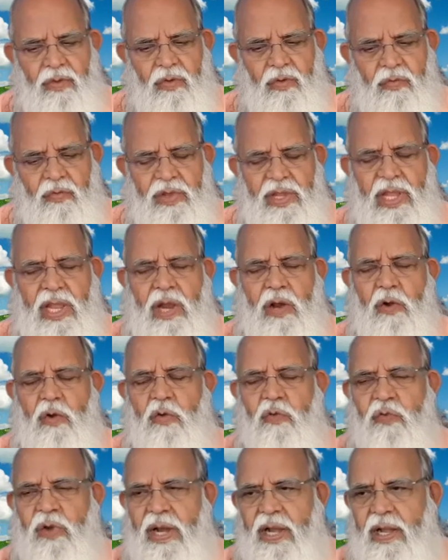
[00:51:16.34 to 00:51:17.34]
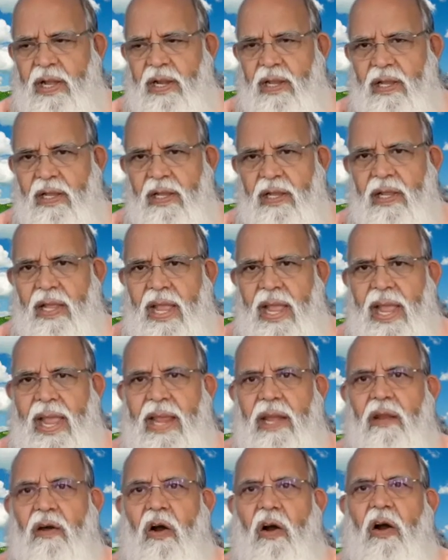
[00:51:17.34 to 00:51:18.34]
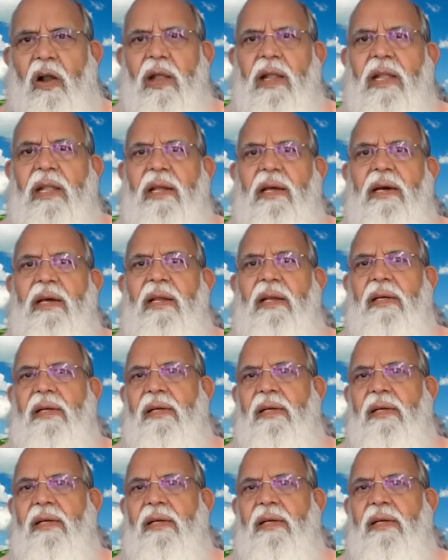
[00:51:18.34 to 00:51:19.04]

We have to find an altar